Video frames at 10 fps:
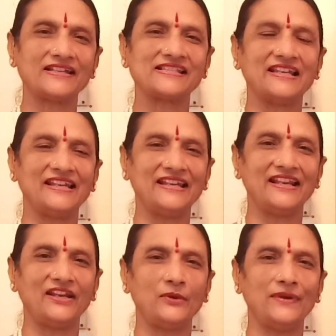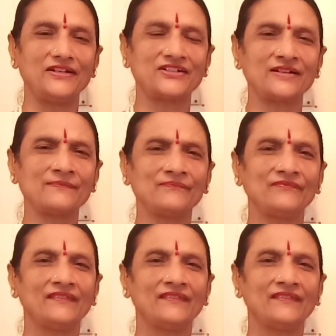is a linear equation,